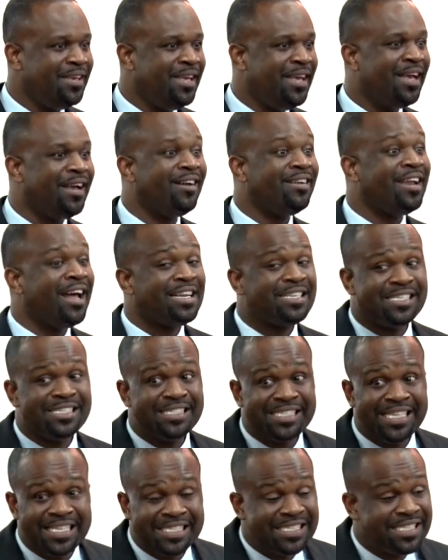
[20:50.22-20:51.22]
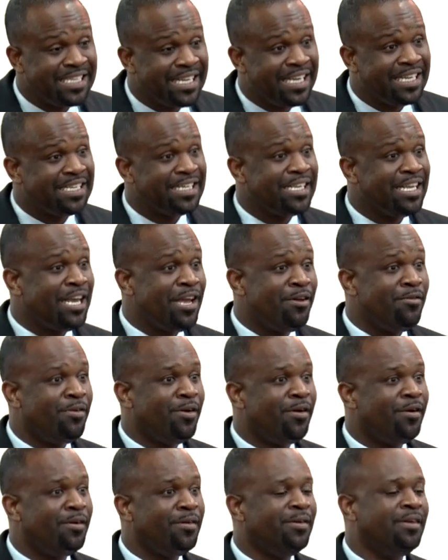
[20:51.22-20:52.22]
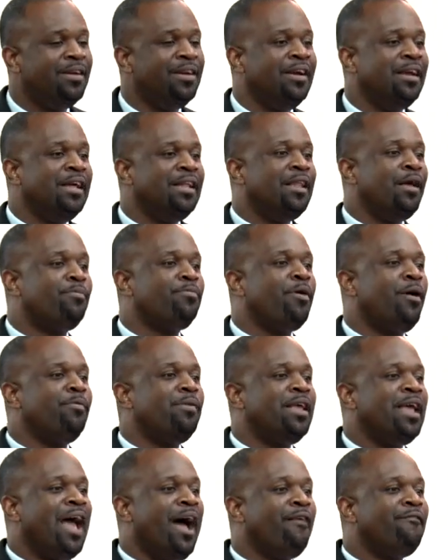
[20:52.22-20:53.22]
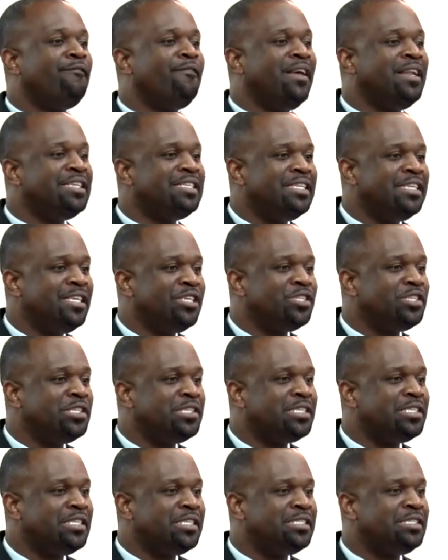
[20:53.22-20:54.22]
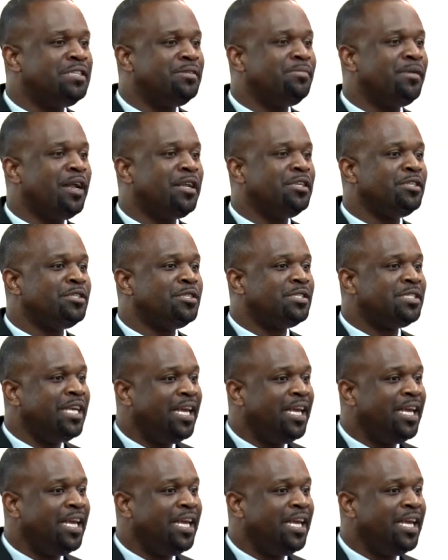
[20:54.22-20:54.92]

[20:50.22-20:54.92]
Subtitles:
Because that's a designated area. They probably have ventilation system that is